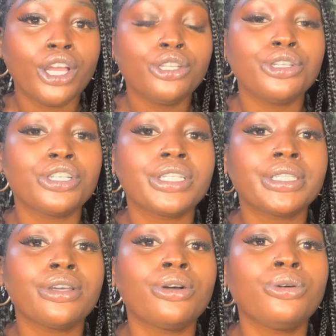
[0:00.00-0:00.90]
You should
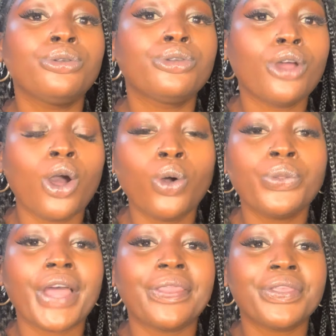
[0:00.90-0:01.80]
still
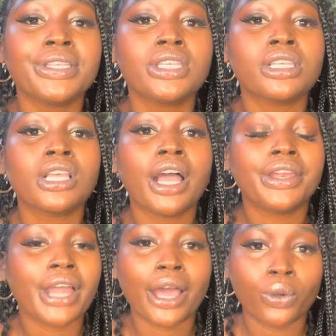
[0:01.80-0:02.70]
know that this is
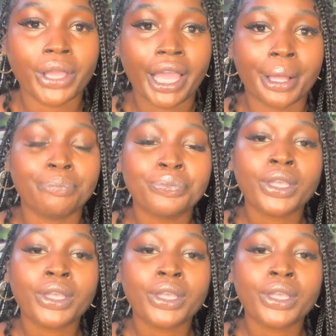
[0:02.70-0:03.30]
not okay.